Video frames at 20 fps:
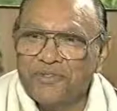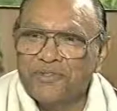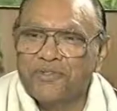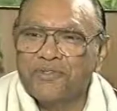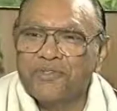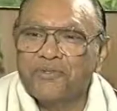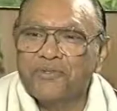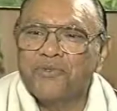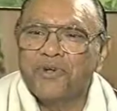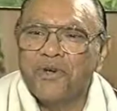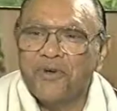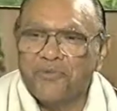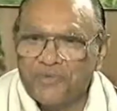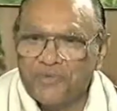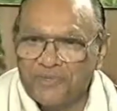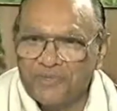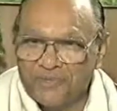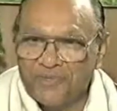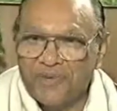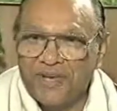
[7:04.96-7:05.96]
is trying to use his good
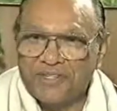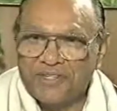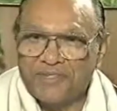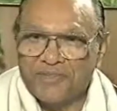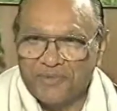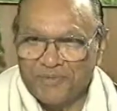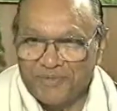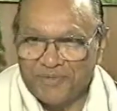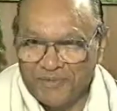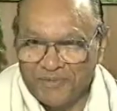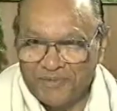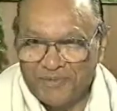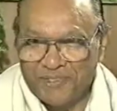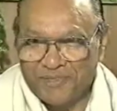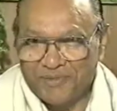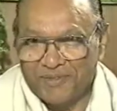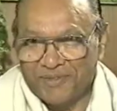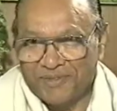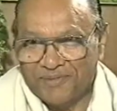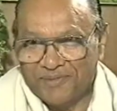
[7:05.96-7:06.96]
office maximum that's
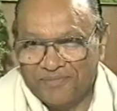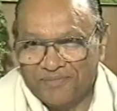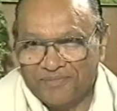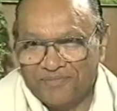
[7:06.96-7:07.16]
possible.